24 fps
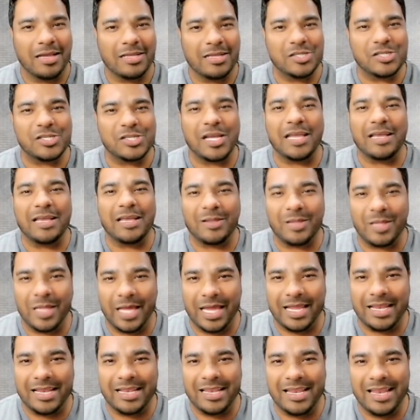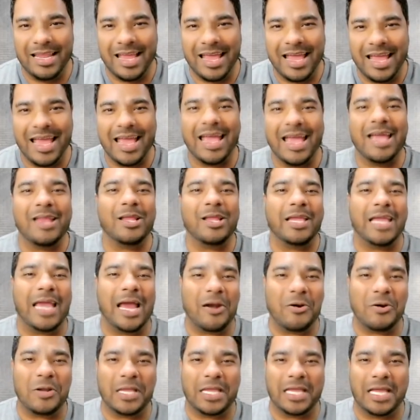Jay Clayton and
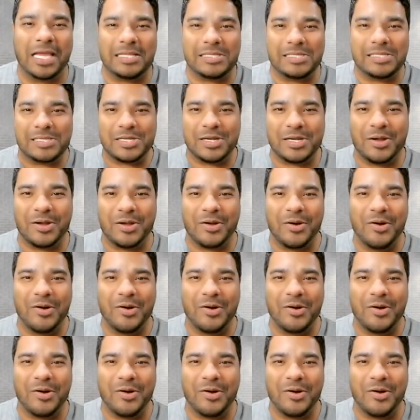Gary Gensler.